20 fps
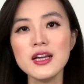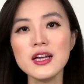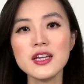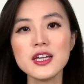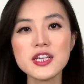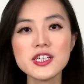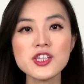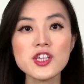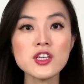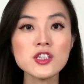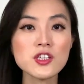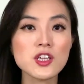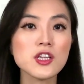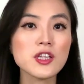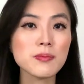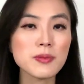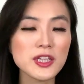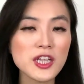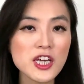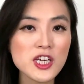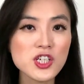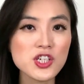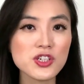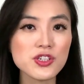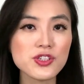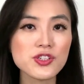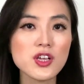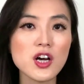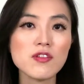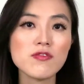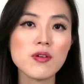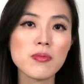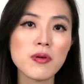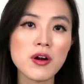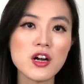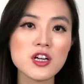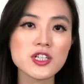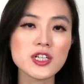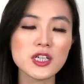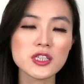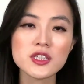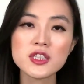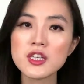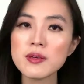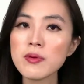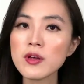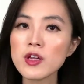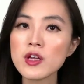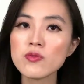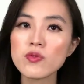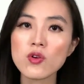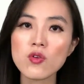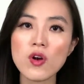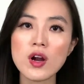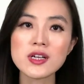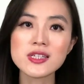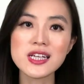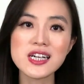Listing the limitations of a project typically requires